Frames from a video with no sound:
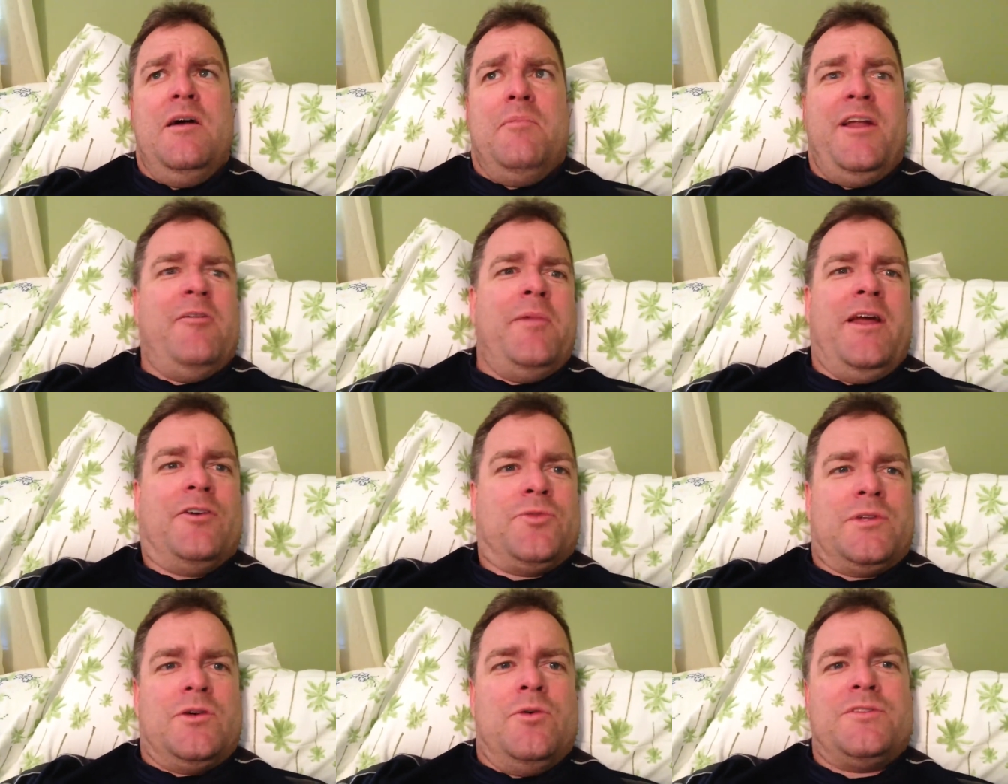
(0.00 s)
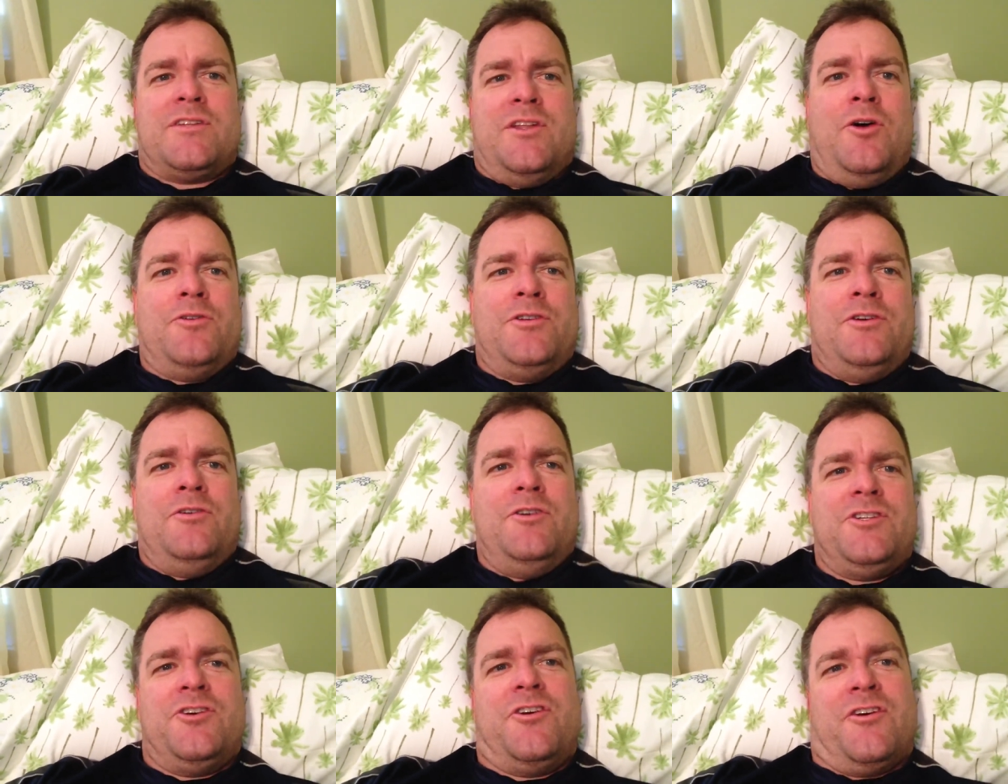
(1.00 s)
But everybody else was going slow
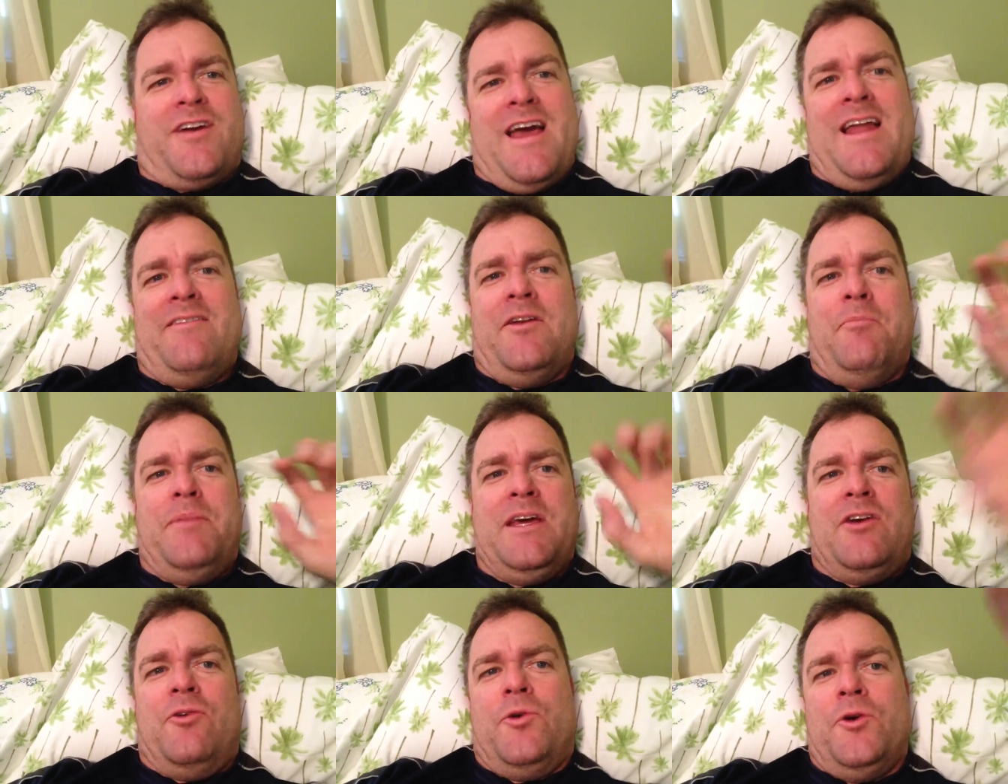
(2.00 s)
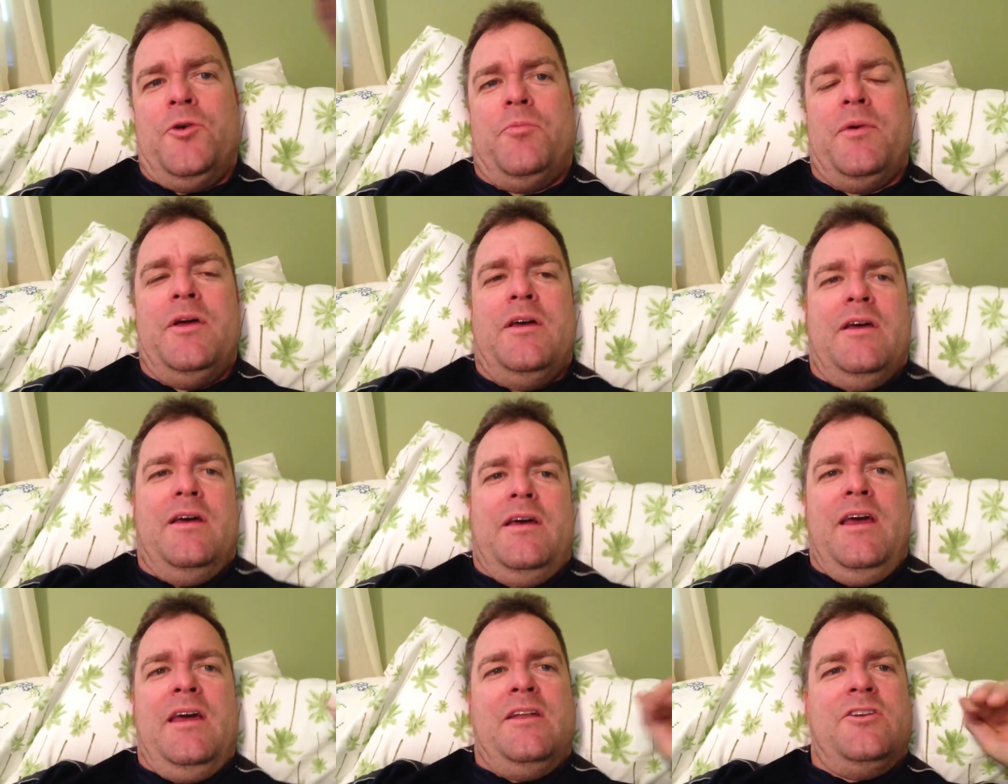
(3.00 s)
too, so you're kind of in a big group,
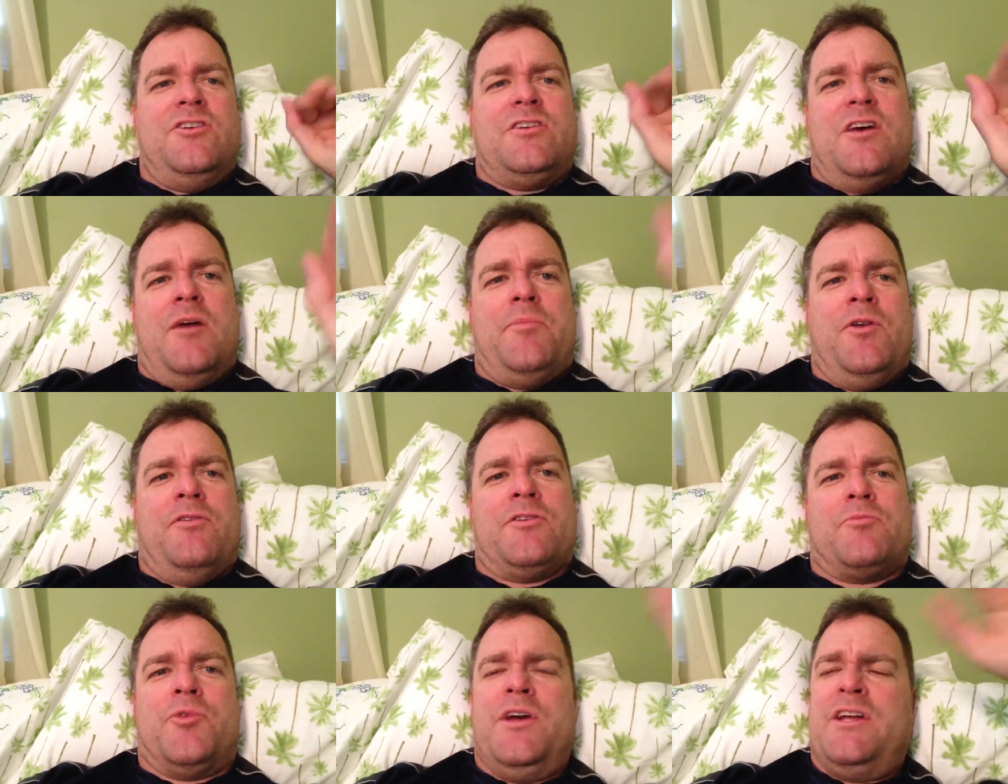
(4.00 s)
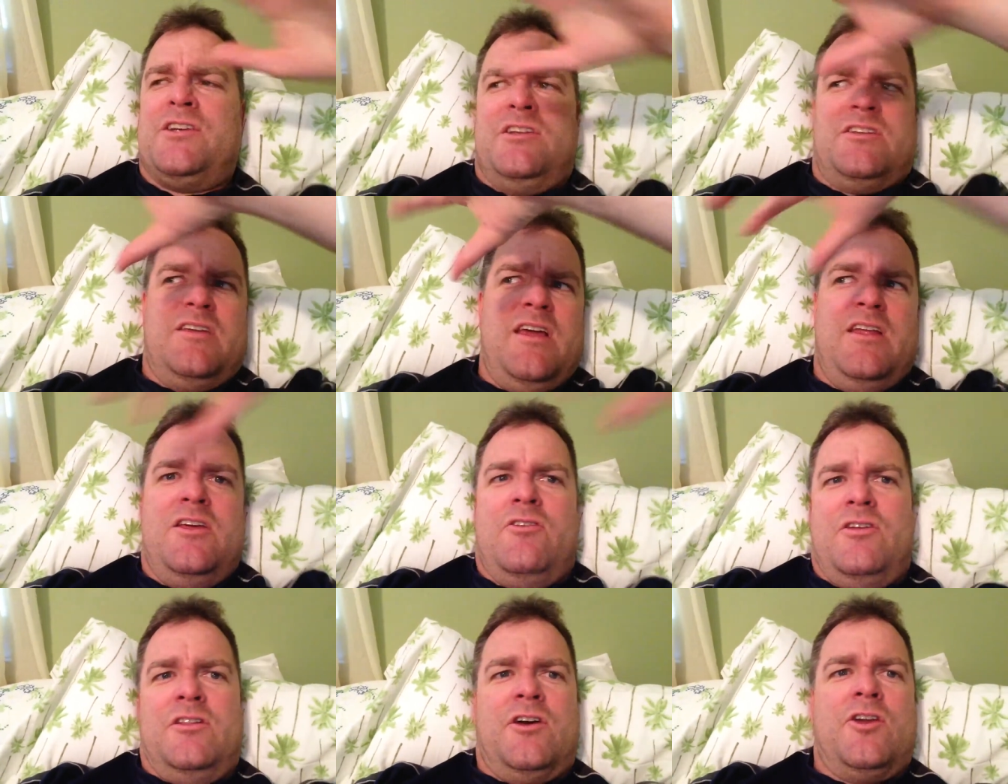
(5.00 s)
and you're just up and over this bridge, and it's kind of,
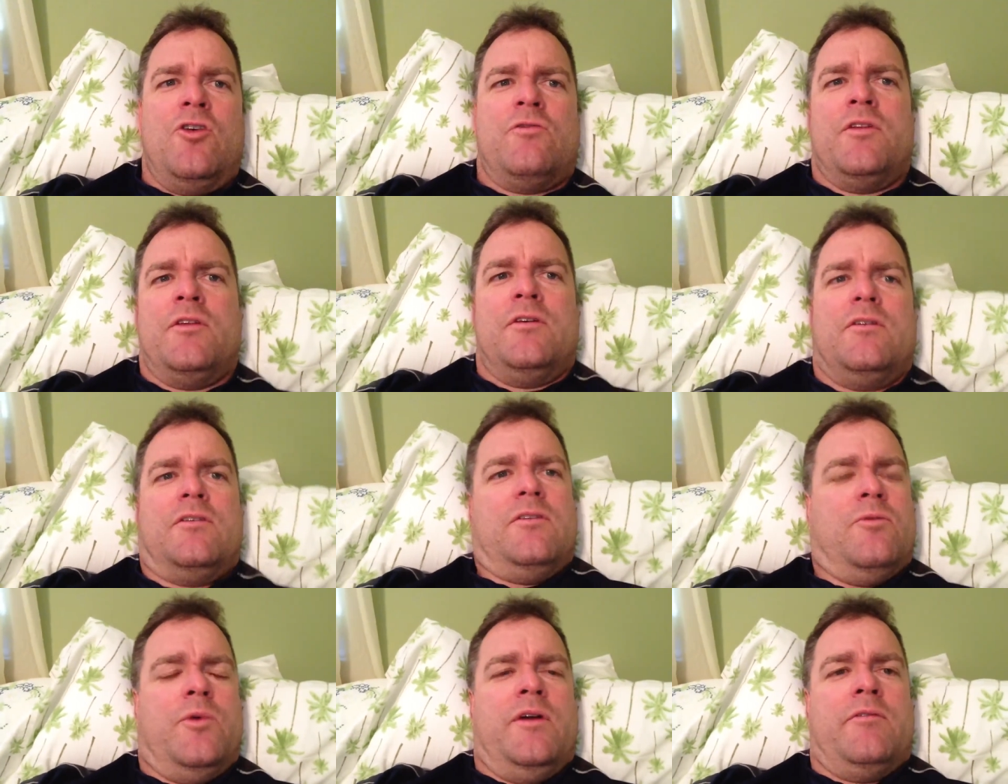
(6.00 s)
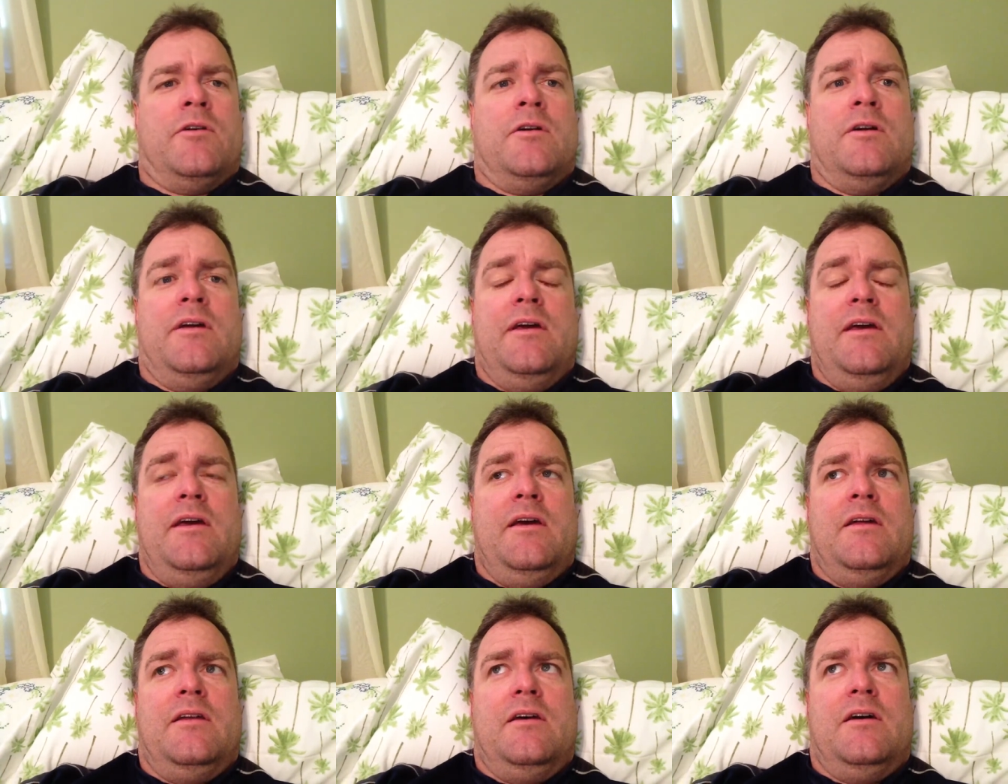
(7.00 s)
you're looking over the river
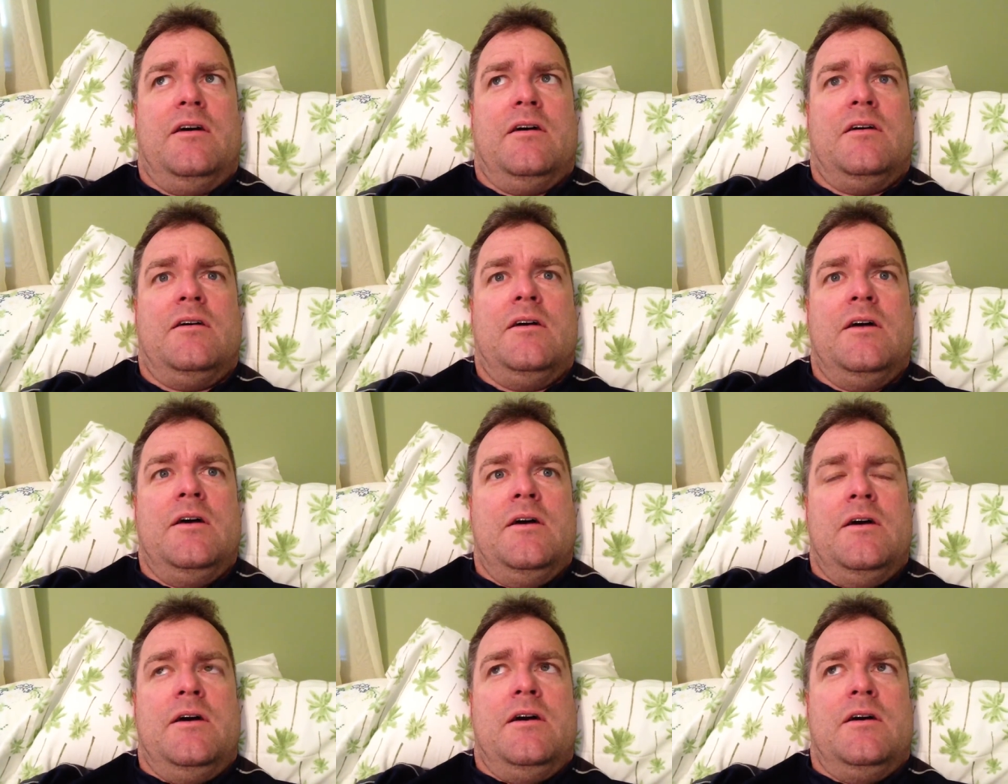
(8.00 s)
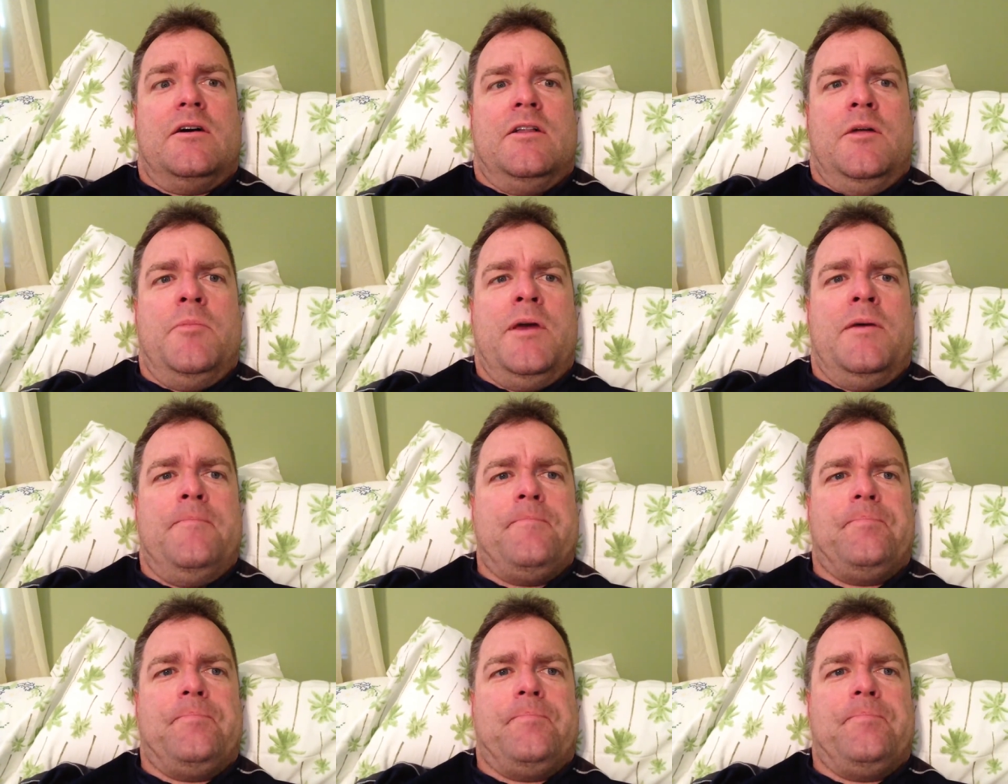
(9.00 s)
and Columbia,